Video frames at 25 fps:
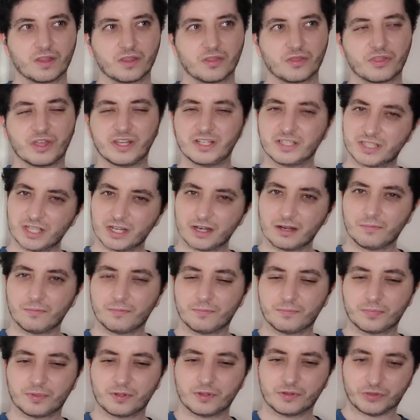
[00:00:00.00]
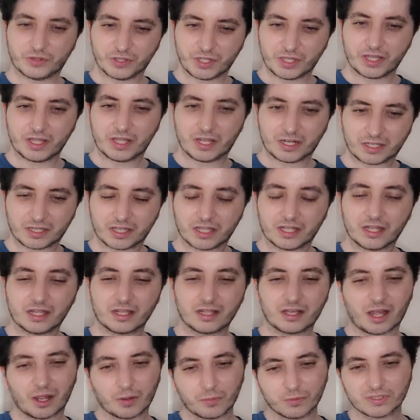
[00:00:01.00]
they set up the the
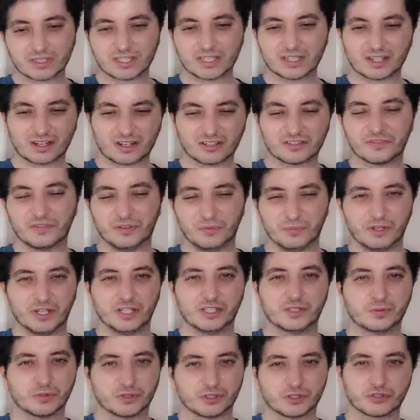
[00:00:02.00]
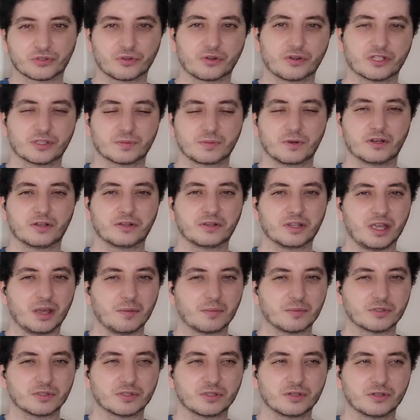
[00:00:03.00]
I would say the last few minutes were the strongest part of the
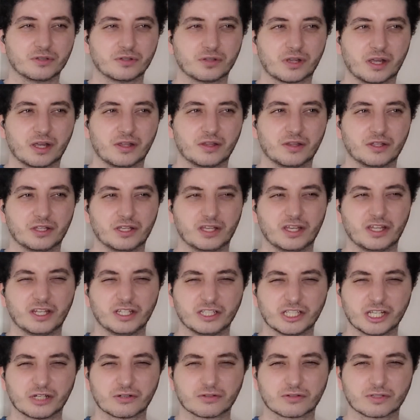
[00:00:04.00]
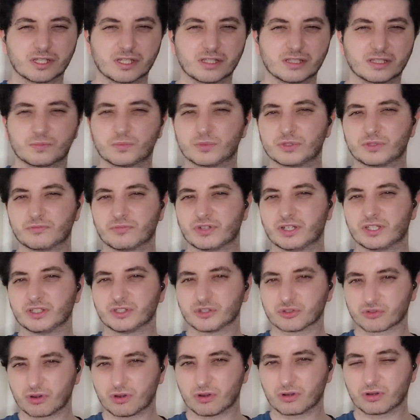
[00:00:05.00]
episode. In a general sense, it wasn't really
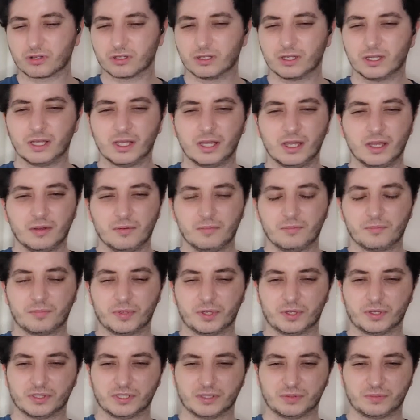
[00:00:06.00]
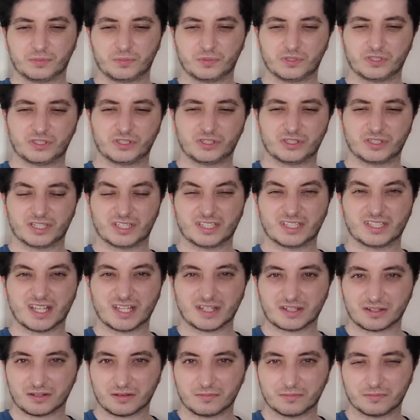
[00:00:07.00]
strong because it was just a
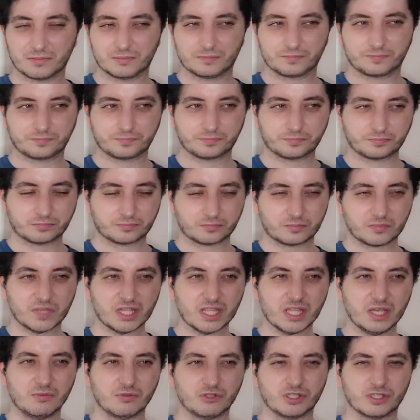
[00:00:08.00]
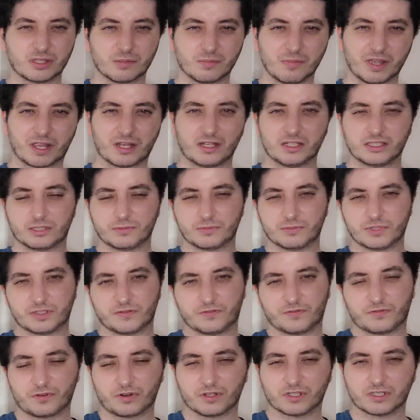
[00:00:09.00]
setup. It was just a mechanism
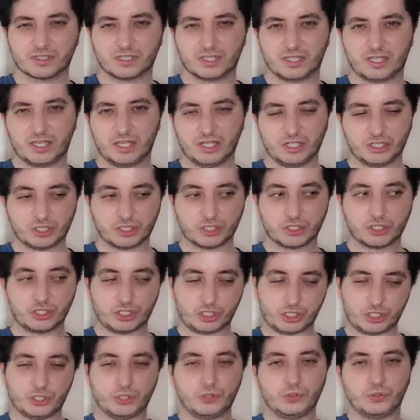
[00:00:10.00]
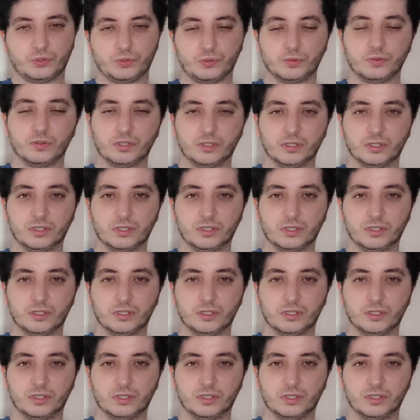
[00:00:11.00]
for us to get to